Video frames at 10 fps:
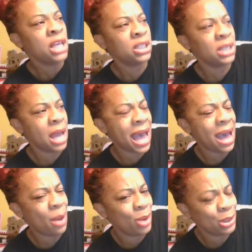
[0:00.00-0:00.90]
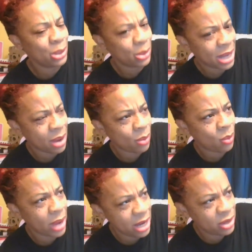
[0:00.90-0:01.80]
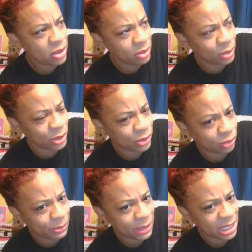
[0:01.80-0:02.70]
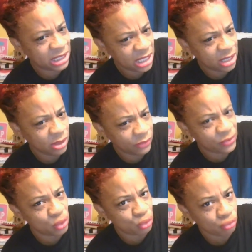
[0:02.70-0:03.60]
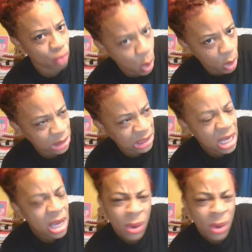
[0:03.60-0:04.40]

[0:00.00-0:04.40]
So now I want to know, Kai, when you was stripping and taking off your drawers,